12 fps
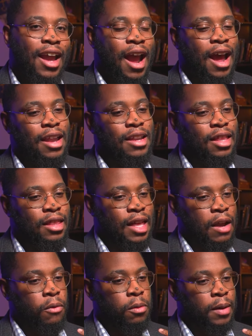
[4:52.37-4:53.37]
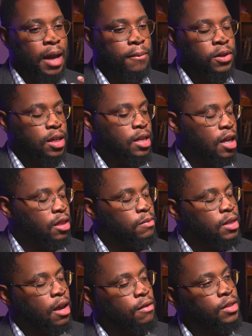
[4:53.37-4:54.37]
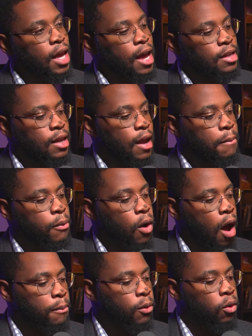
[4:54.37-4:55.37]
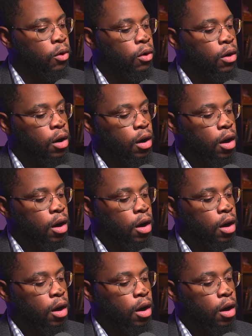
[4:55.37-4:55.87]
And that they would be able to conduct themselves as a proper